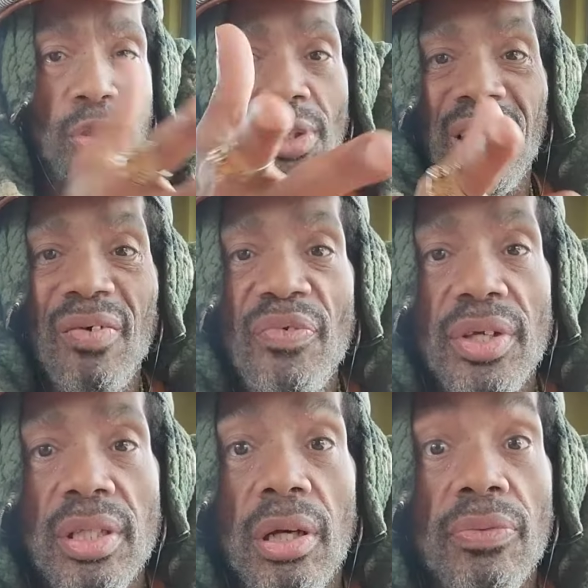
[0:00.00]
to give
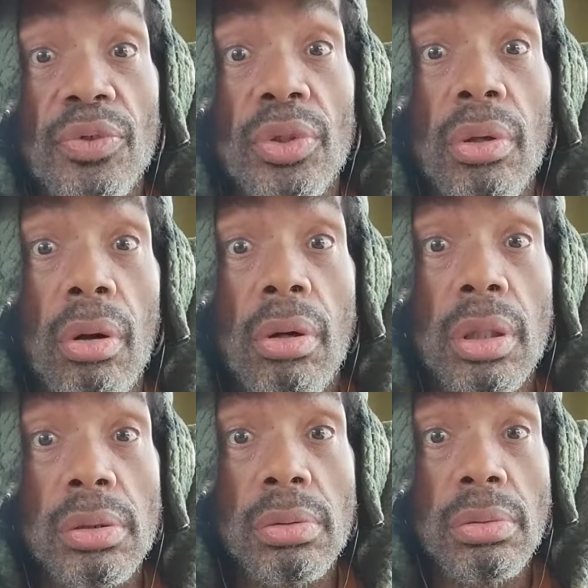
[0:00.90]
yourself to the Lord.
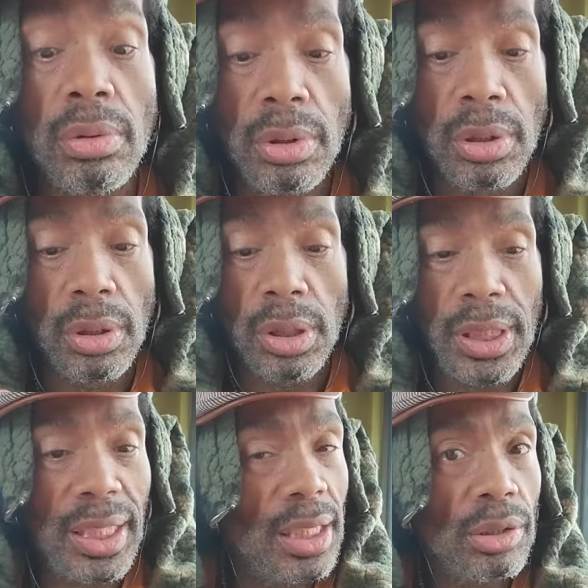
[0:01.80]

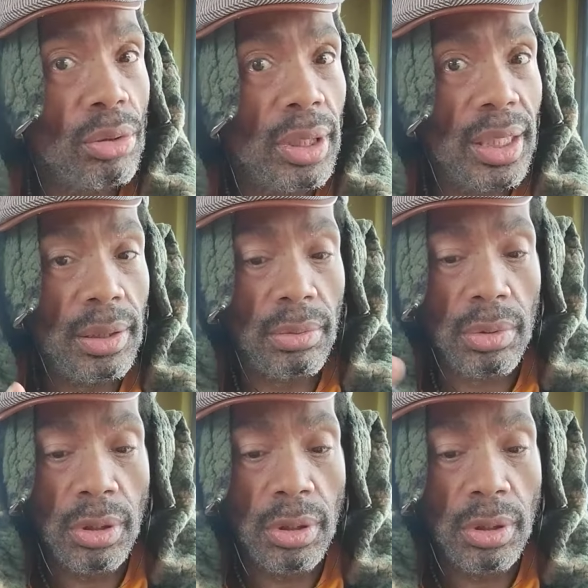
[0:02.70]
It ain't too late.